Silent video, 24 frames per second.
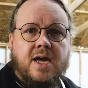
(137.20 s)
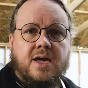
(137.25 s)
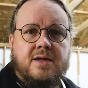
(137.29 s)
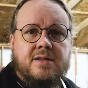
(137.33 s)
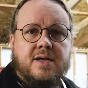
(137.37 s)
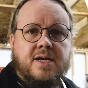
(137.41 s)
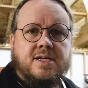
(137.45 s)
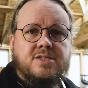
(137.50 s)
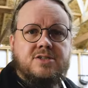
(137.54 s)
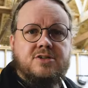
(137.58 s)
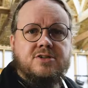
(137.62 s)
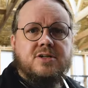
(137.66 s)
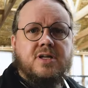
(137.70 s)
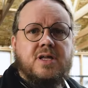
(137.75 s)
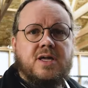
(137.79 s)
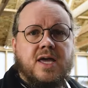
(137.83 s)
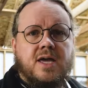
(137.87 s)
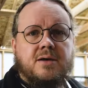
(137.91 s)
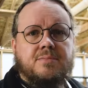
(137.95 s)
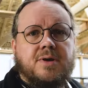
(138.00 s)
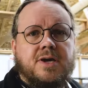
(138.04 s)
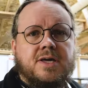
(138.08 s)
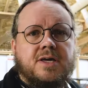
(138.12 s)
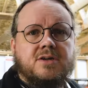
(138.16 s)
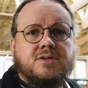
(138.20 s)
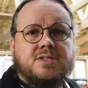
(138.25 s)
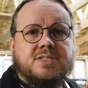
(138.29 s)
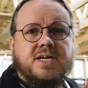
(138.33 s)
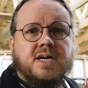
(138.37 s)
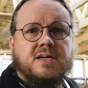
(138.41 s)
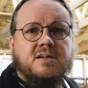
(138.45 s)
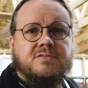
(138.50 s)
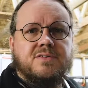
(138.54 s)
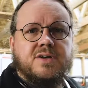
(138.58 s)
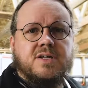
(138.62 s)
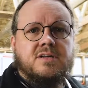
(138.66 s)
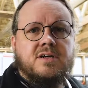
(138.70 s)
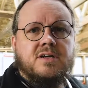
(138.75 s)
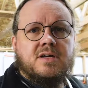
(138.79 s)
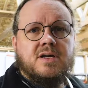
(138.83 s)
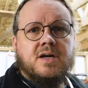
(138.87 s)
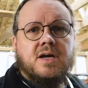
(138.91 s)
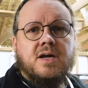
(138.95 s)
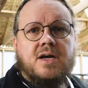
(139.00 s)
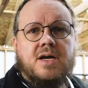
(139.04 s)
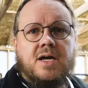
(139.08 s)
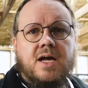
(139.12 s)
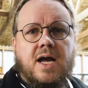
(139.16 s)
and I certainly get my use out of it.
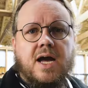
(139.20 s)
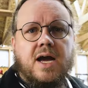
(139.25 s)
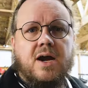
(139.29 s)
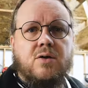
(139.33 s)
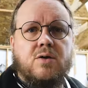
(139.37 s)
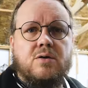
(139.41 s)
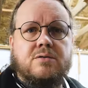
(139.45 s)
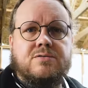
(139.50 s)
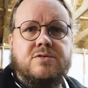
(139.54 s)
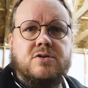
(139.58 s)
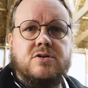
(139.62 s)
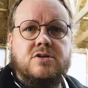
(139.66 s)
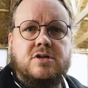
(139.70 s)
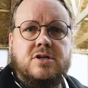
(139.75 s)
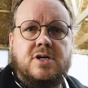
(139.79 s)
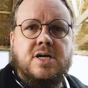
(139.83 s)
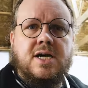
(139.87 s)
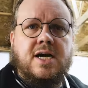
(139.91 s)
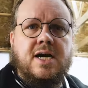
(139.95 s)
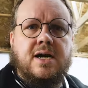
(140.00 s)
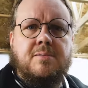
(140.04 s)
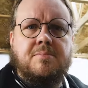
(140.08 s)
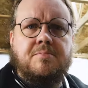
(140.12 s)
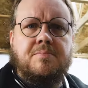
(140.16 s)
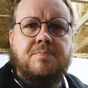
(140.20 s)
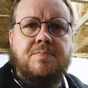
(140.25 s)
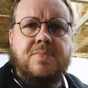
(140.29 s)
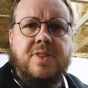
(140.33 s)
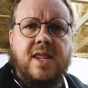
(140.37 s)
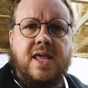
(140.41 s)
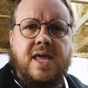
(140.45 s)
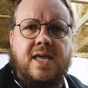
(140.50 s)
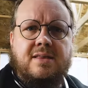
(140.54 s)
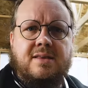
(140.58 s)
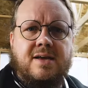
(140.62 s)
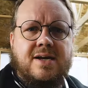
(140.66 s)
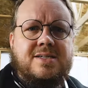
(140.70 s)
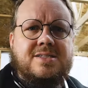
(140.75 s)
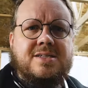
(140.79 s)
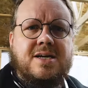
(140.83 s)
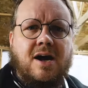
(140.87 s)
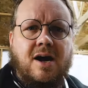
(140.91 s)
However, um, it does